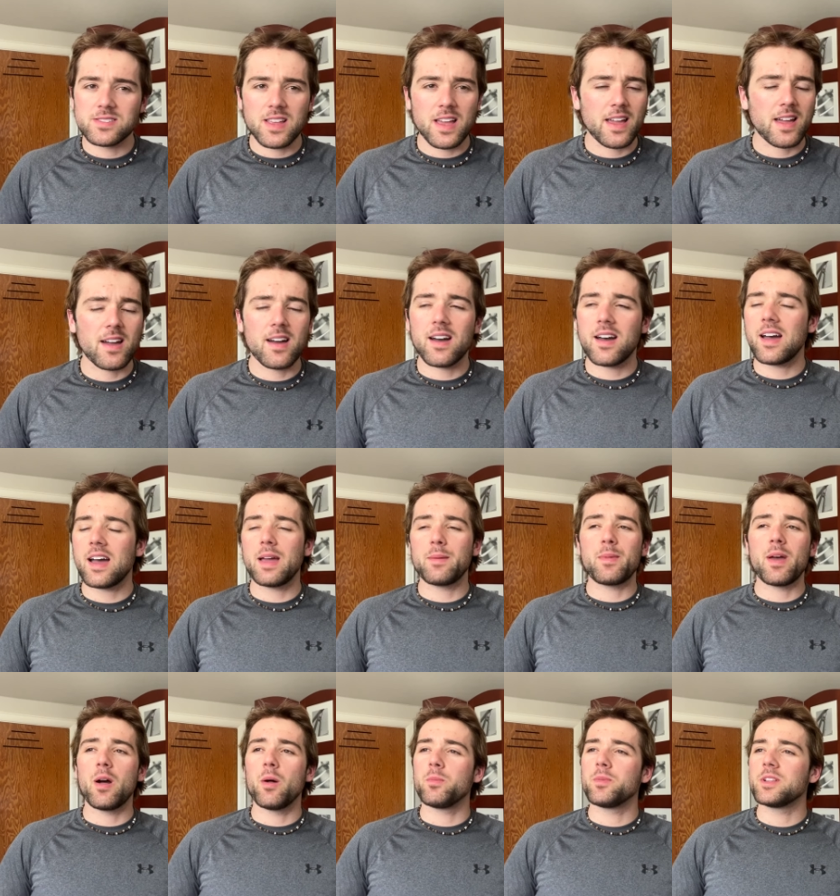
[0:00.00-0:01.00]
Like, ah, oh, I'm
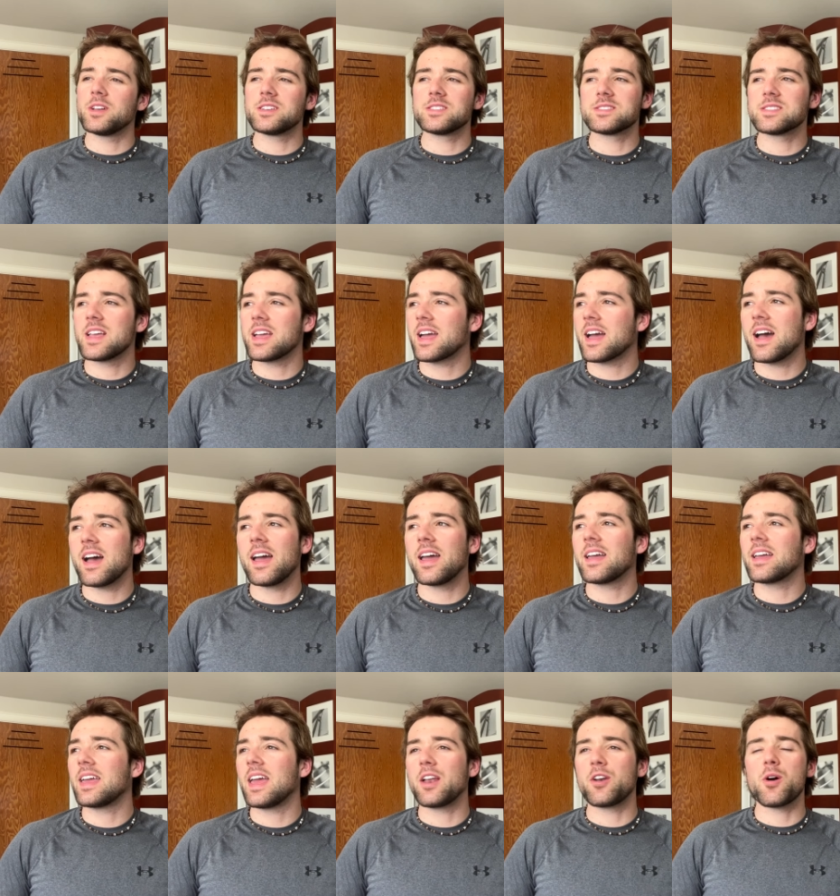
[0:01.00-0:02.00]
helpless. Like, I
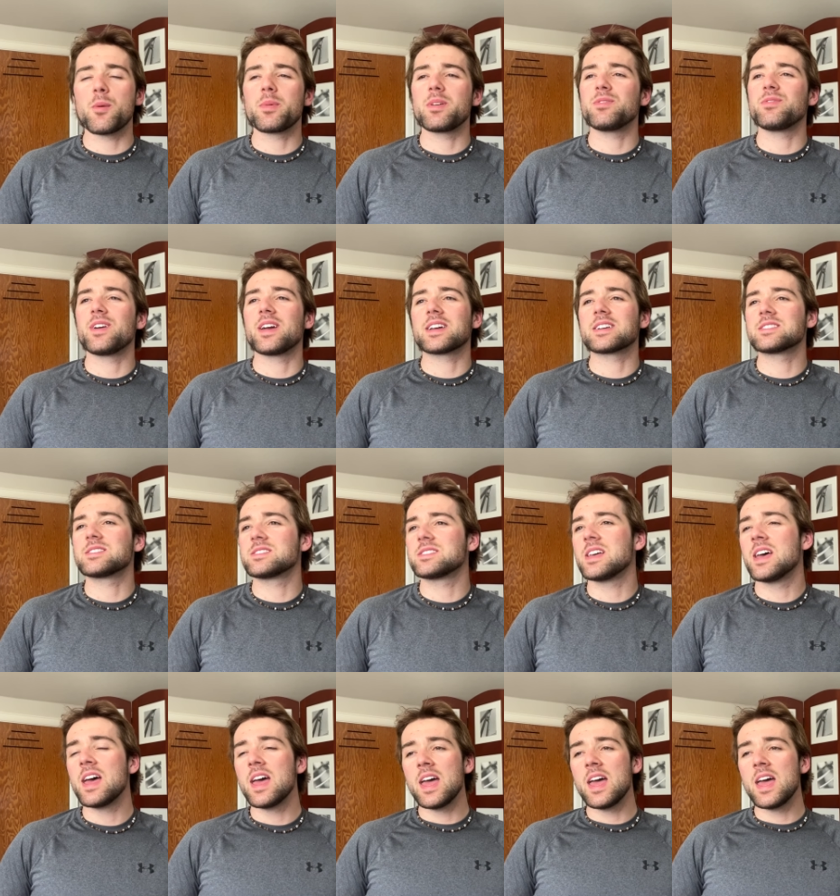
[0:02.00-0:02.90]
cannot be fixed.